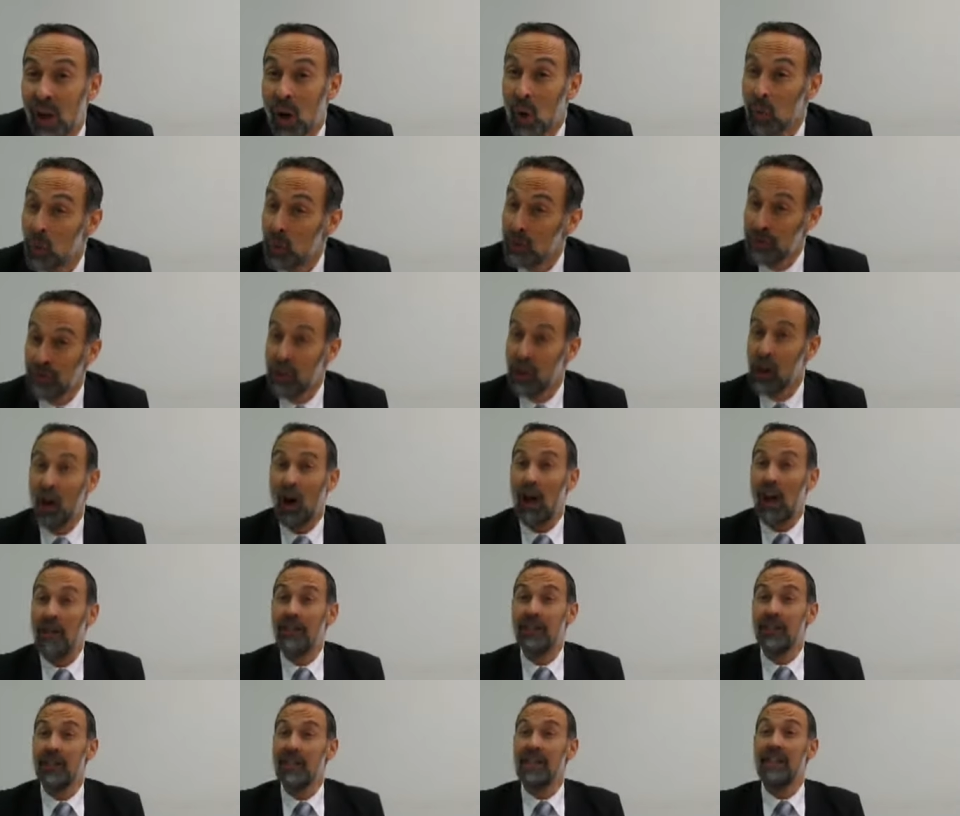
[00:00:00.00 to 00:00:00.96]
with
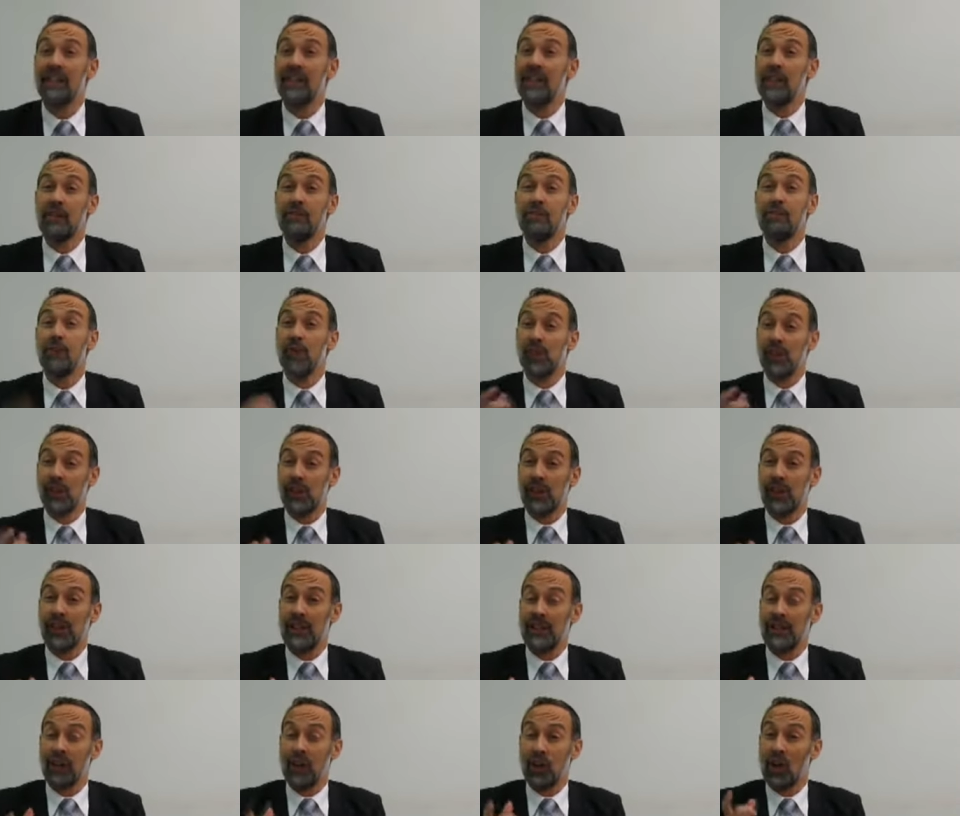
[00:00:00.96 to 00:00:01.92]
regard to giving Musar
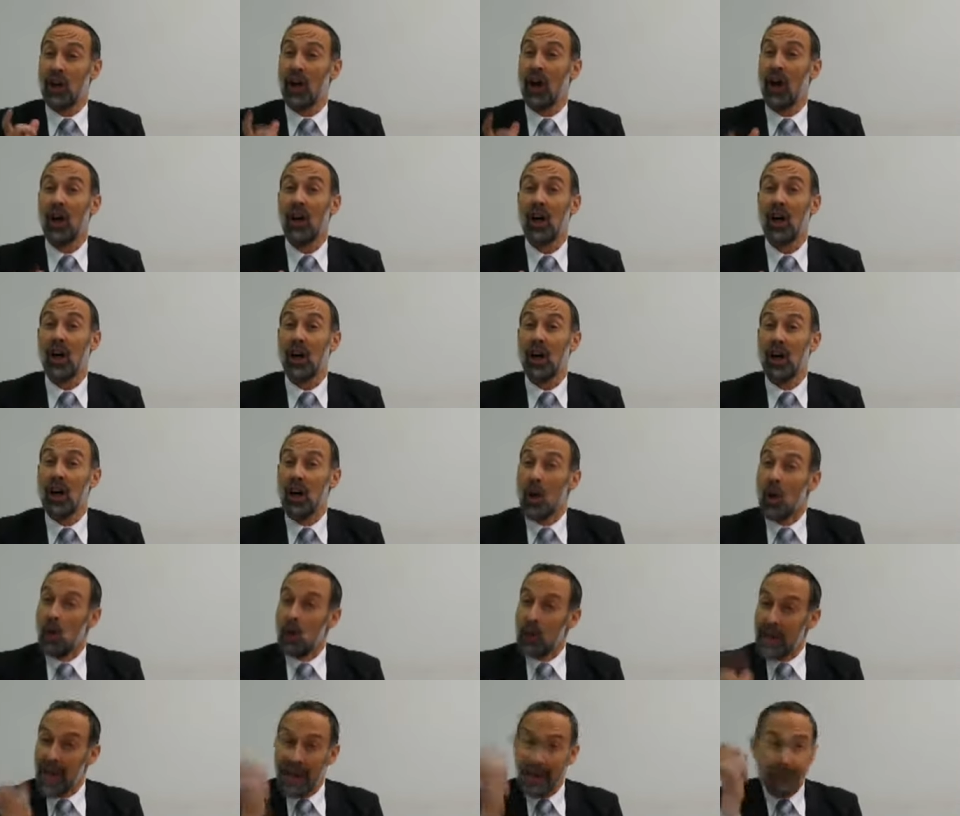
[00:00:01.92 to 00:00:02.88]
and Tochacha,
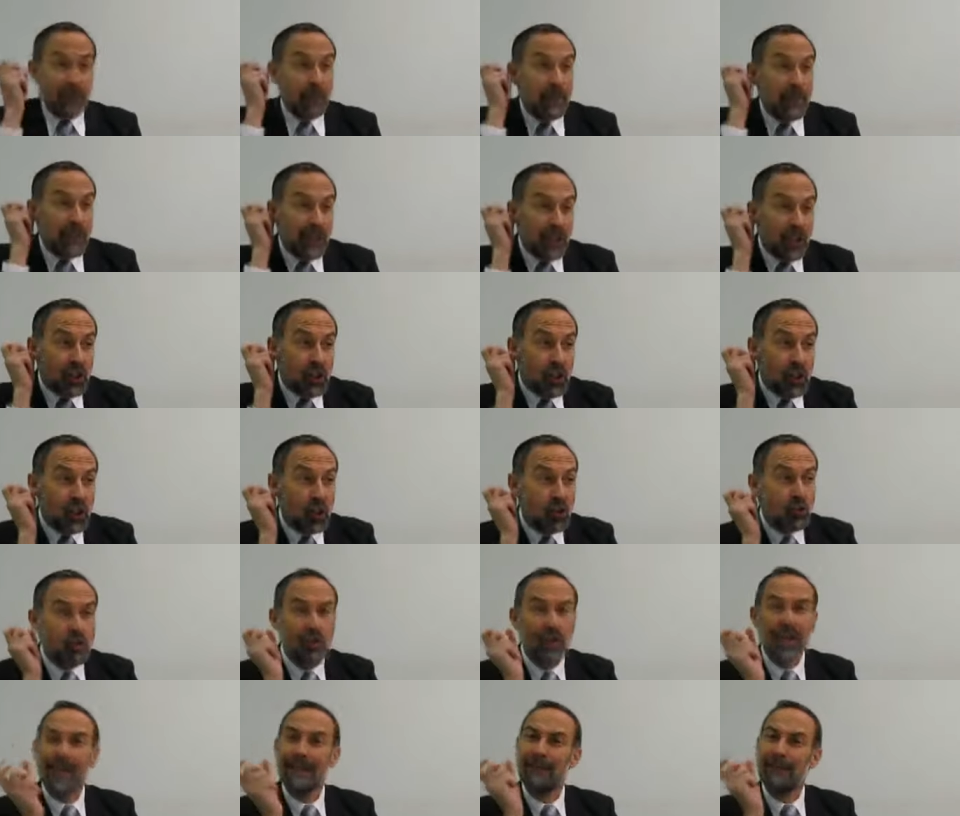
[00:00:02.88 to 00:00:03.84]
we have to be
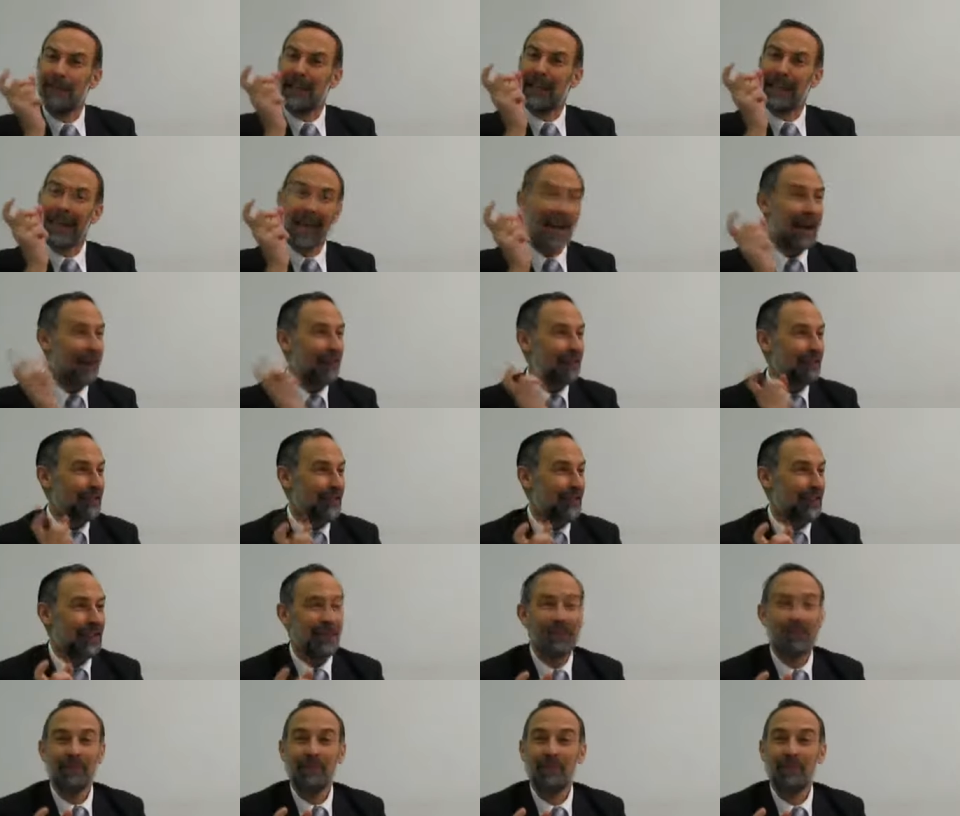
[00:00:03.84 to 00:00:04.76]
extremely careful.